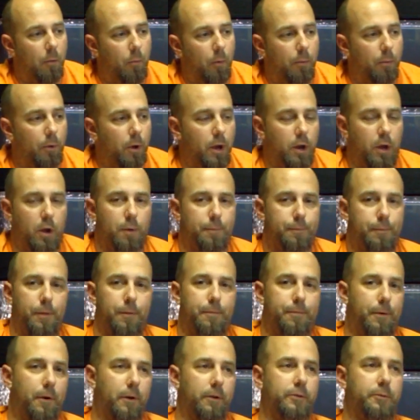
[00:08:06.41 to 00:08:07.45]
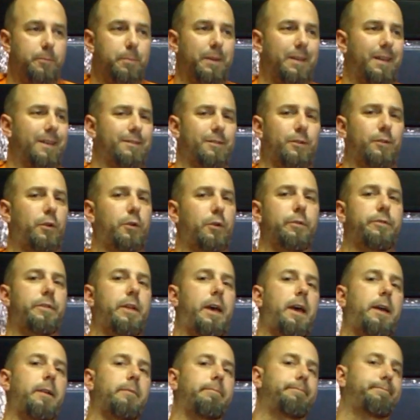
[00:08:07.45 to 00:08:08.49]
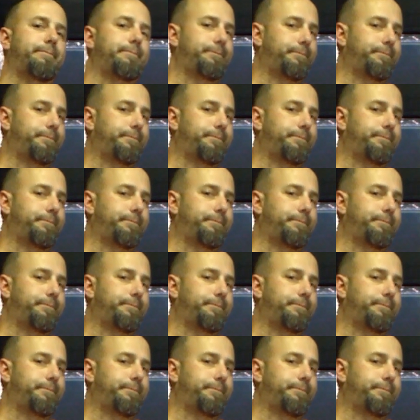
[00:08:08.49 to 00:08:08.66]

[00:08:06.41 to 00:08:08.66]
We were going to go for the 1st, but that's a Tuesday.